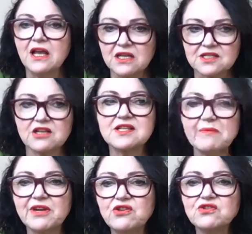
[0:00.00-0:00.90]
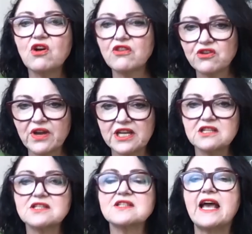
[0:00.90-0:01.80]
so somebody who's got the
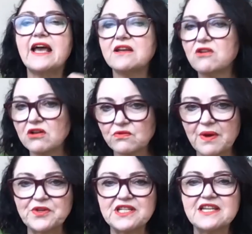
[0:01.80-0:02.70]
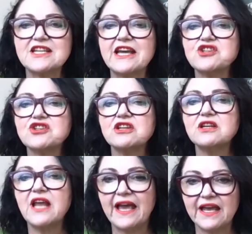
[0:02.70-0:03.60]
credits and got the
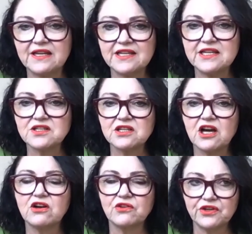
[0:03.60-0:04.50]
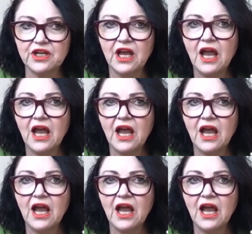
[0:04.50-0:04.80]
representation and is known,